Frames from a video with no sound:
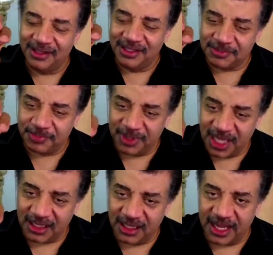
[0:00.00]
This
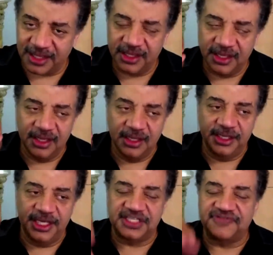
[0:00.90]
Planck length
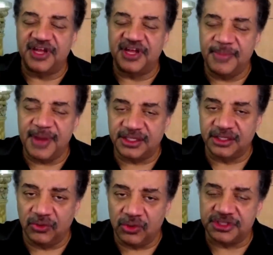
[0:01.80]
is
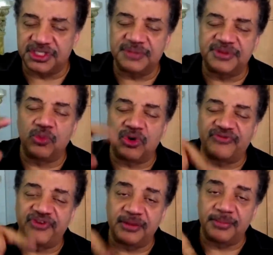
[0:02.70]
fundamental, or is there something more
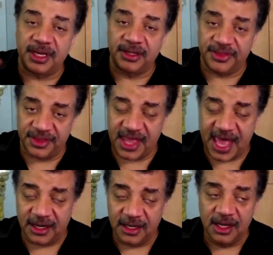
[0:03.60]
fundamental than
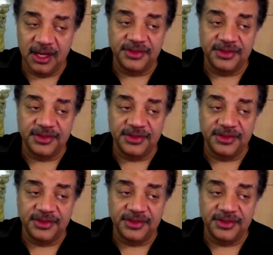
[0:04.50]
that?